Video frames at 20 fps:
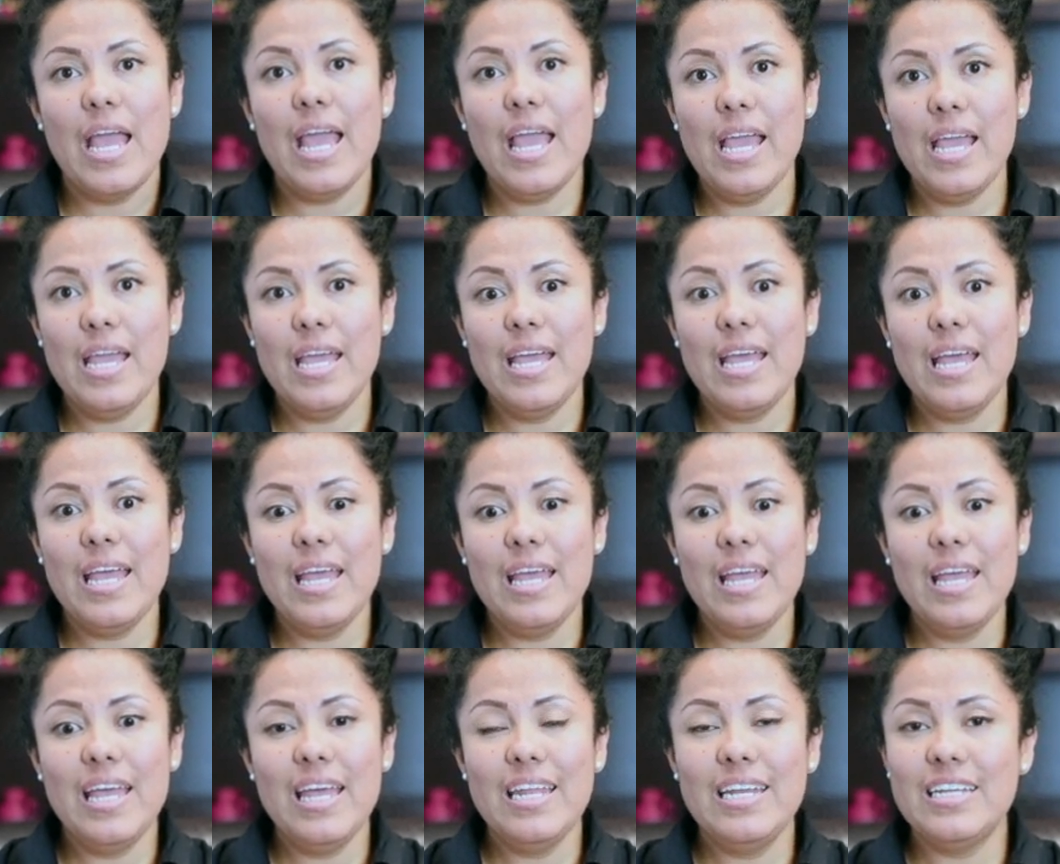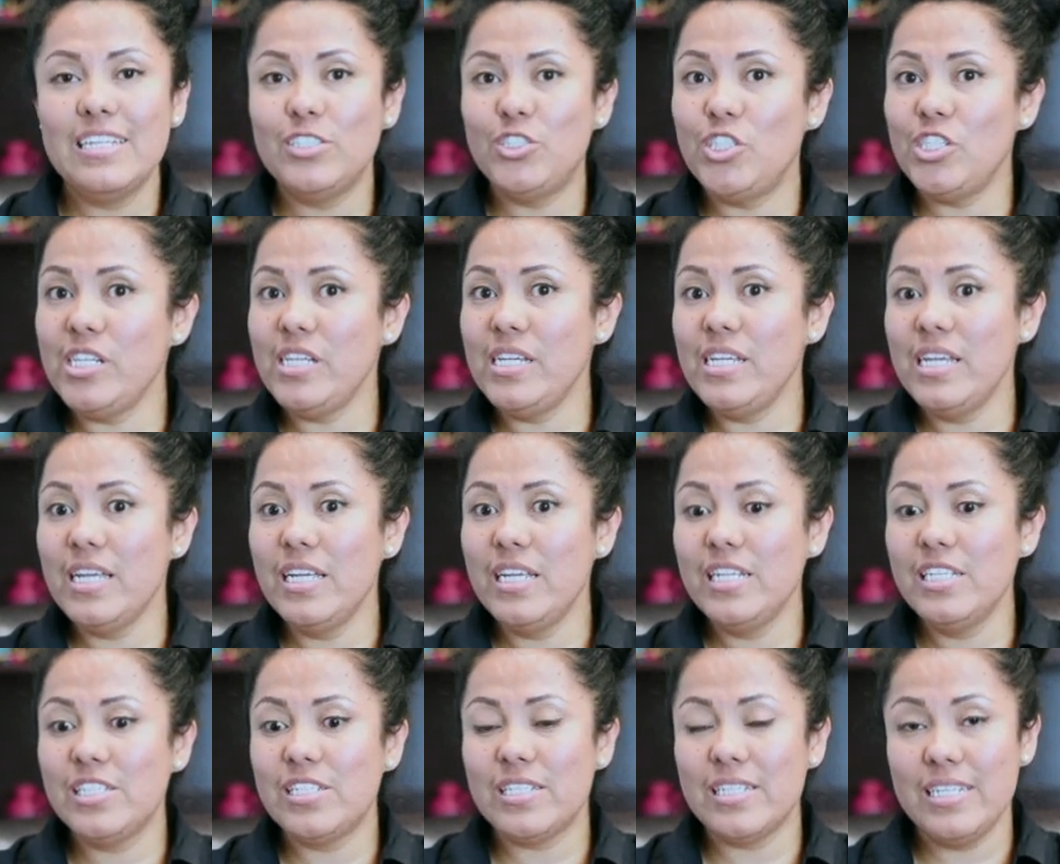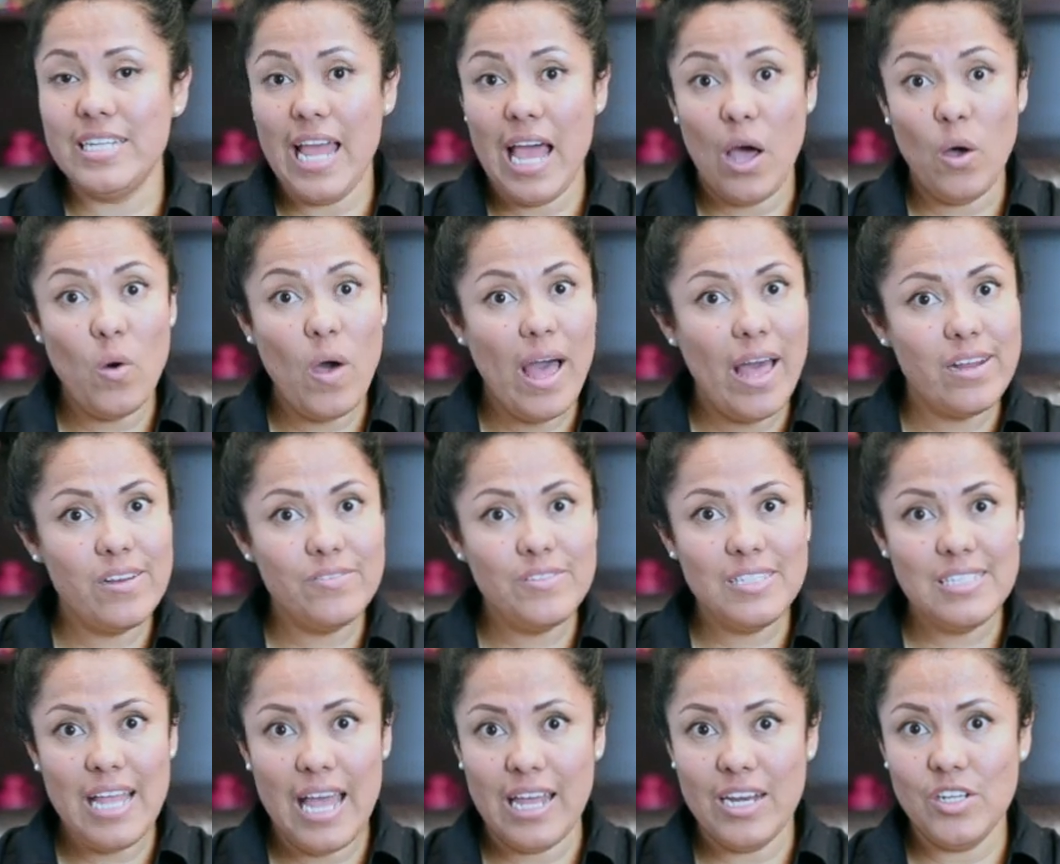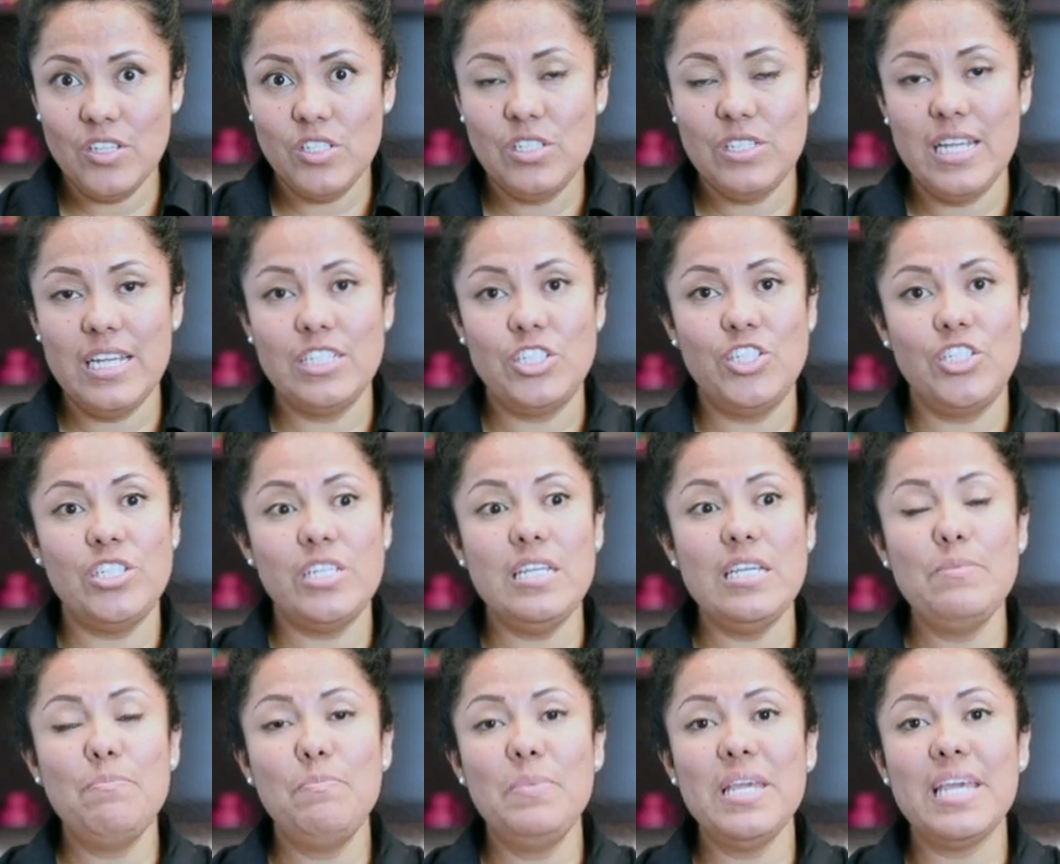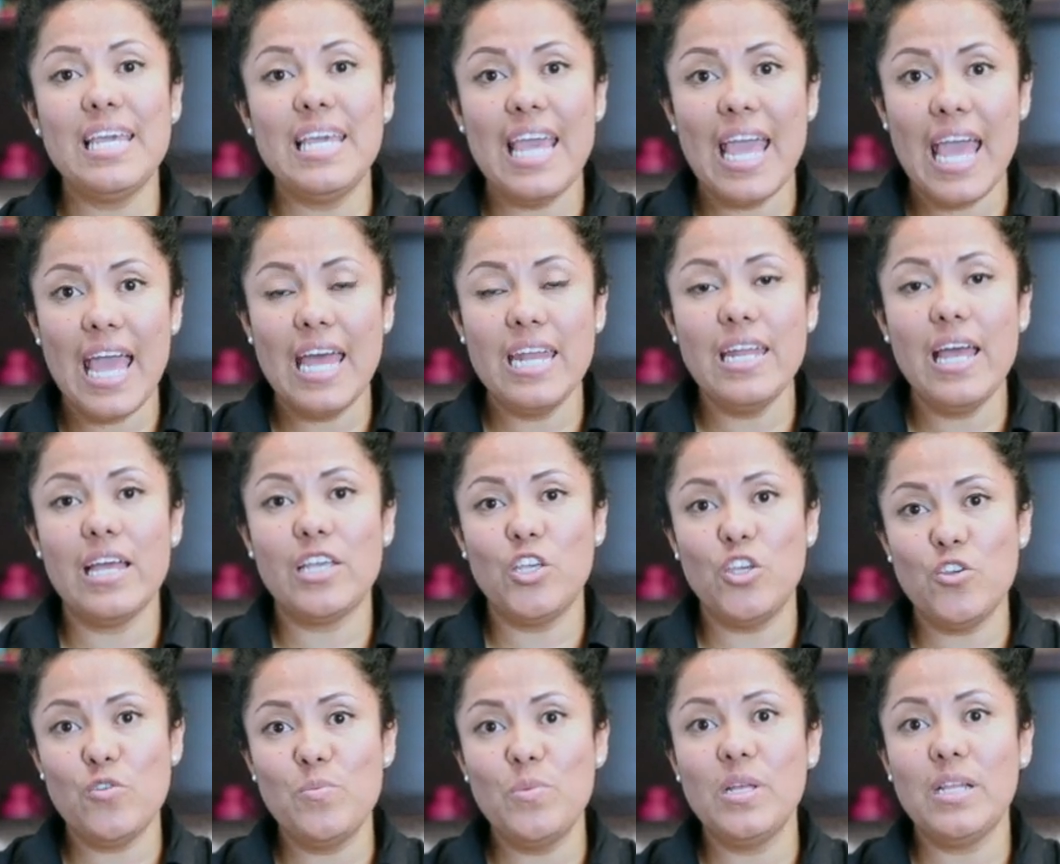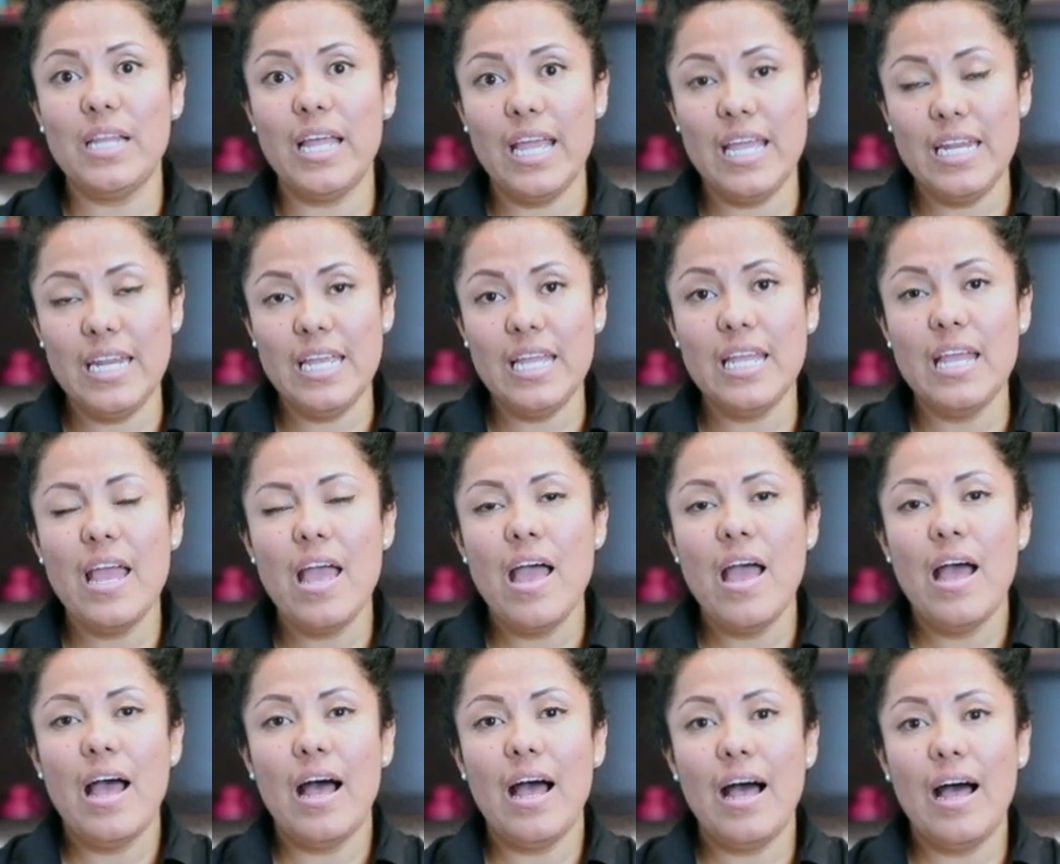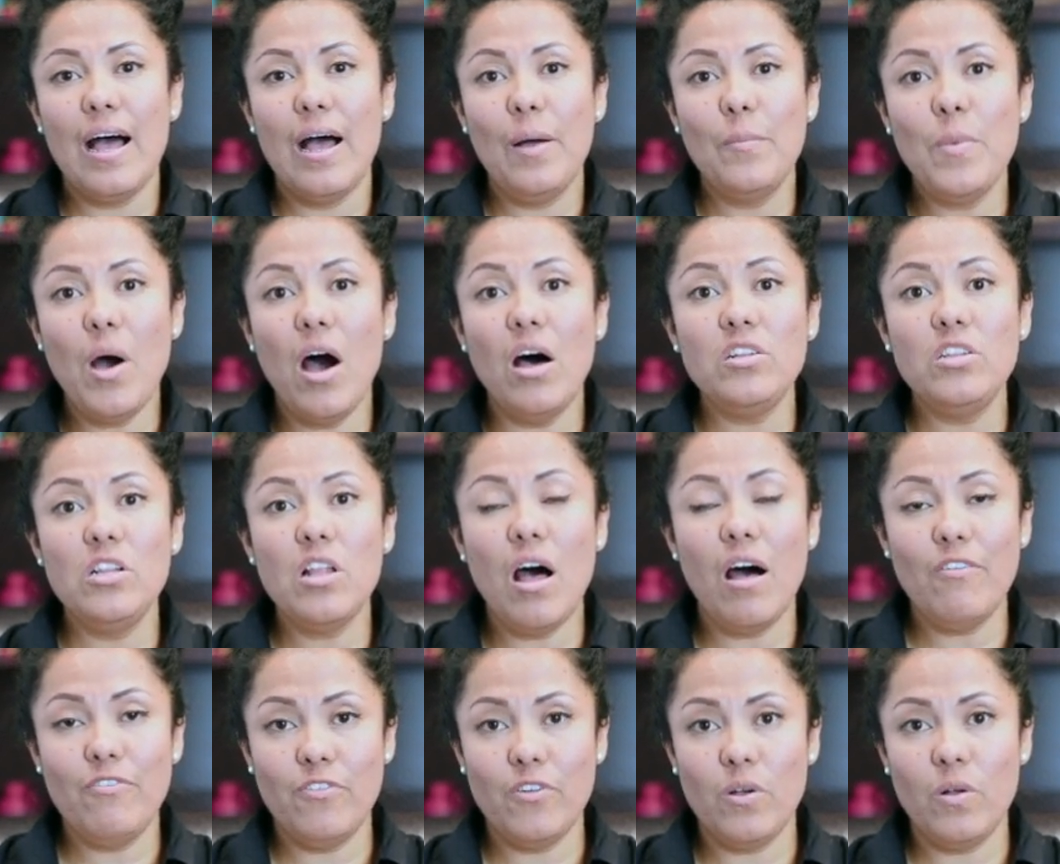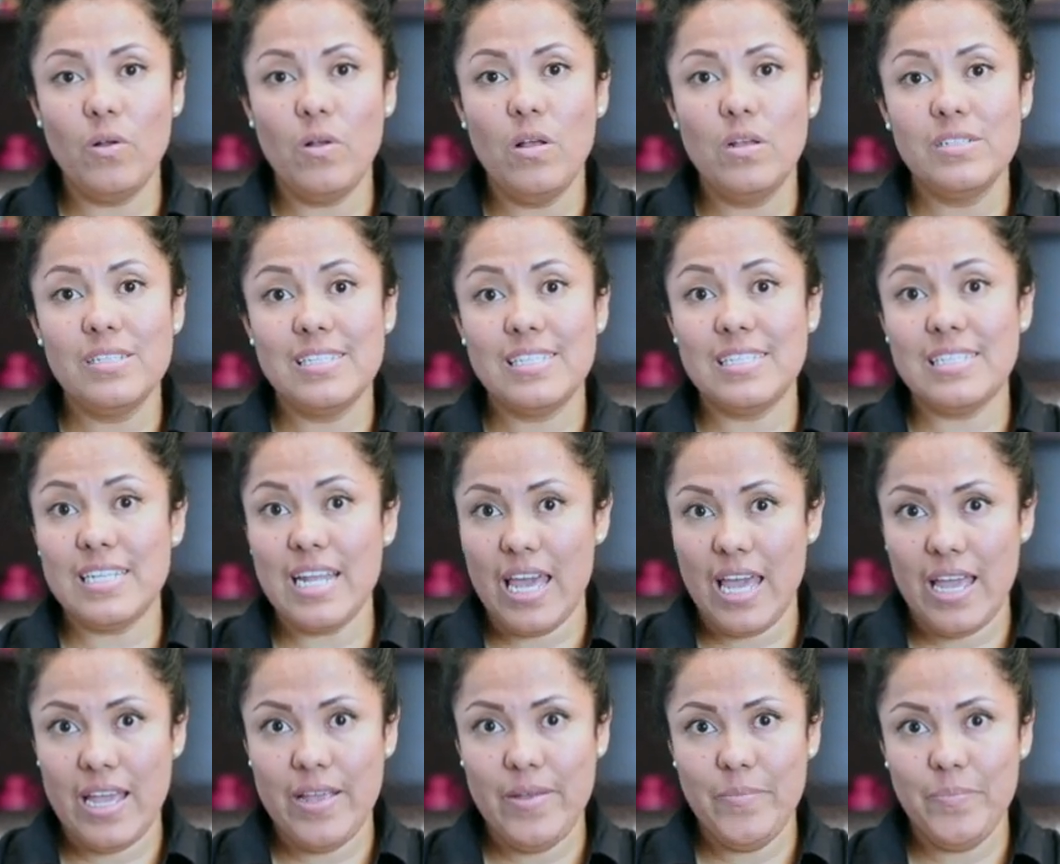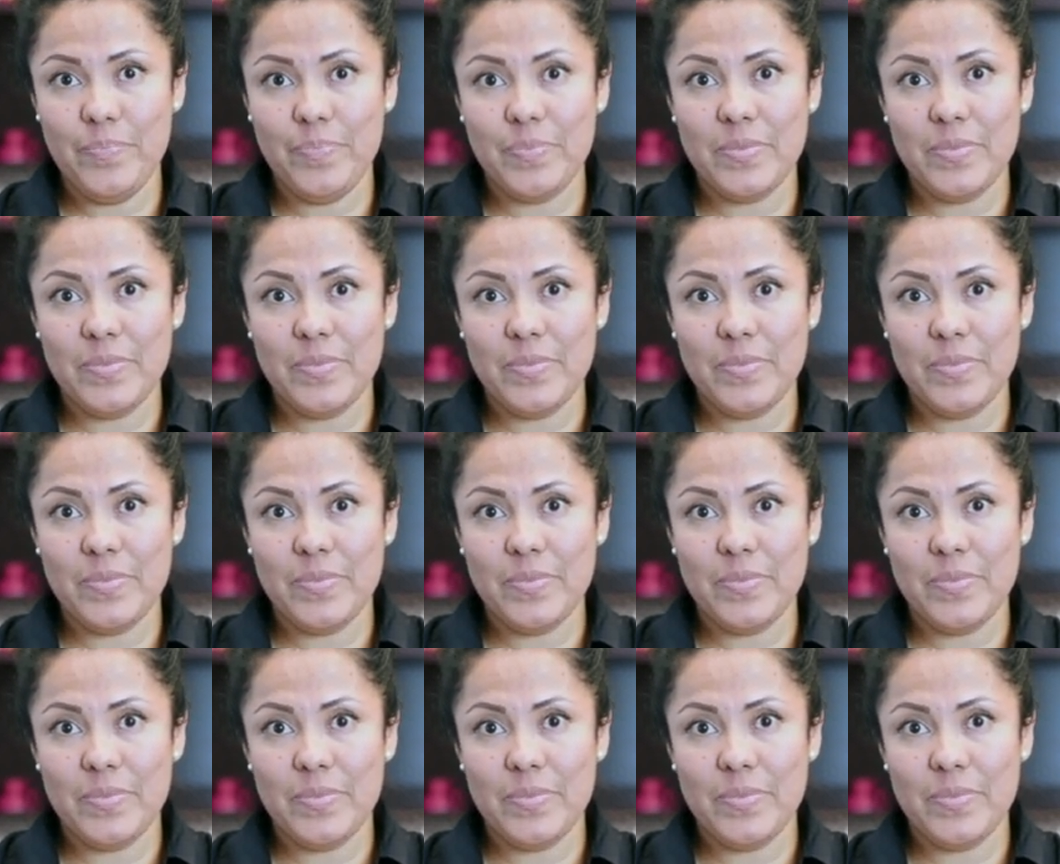and she is now out of status and she began accumulating unlawful stay.